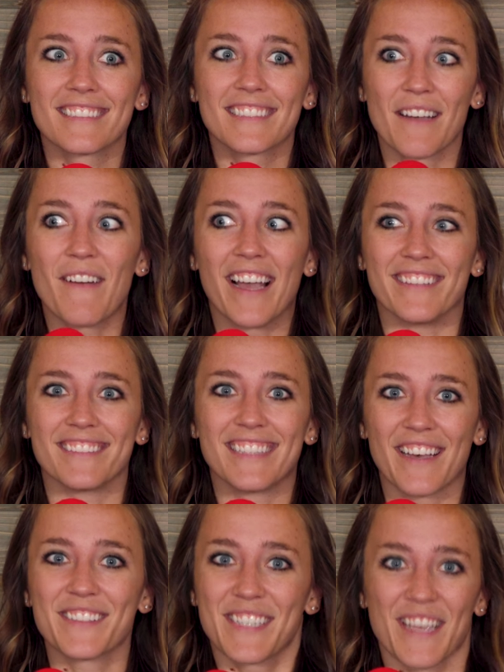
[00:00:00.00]
Come on,
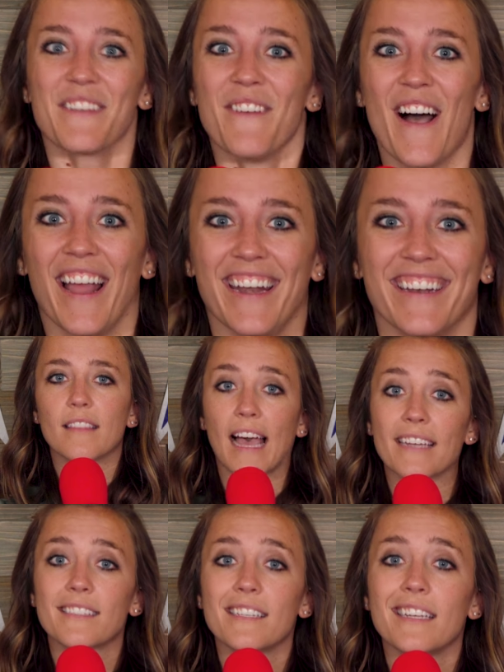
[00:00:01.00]
that was a good one.
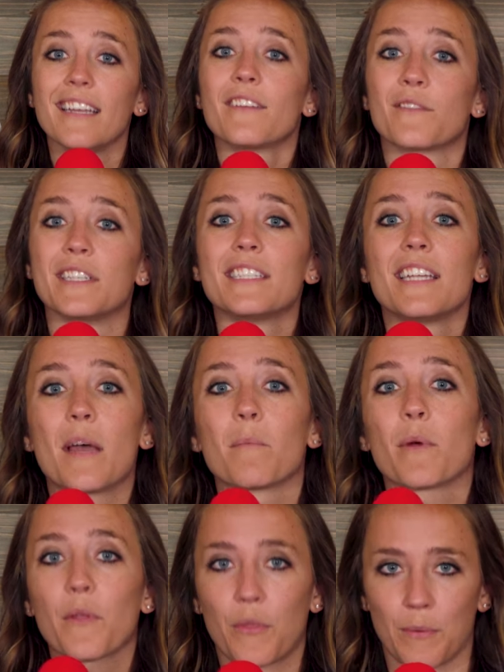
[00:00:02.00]
Lastly, reason
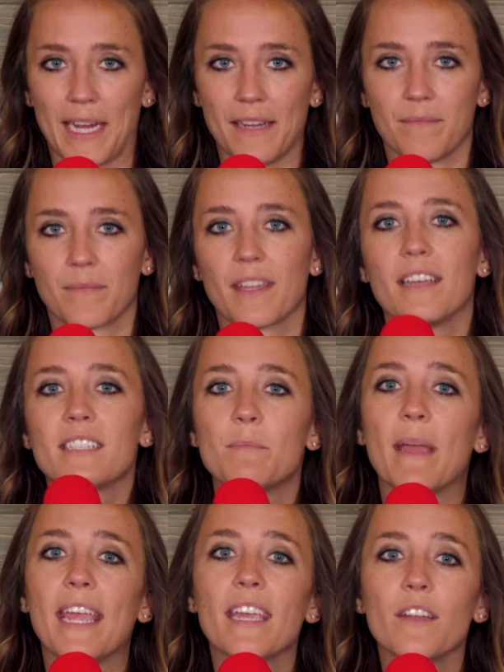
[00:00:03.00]
number three.
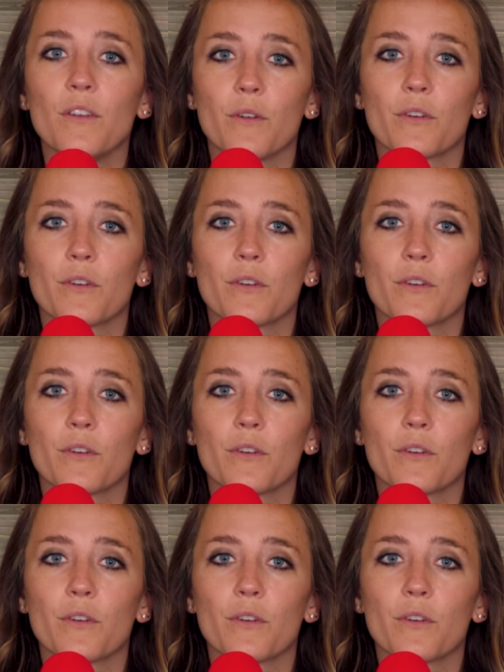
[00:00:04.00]
Spaying and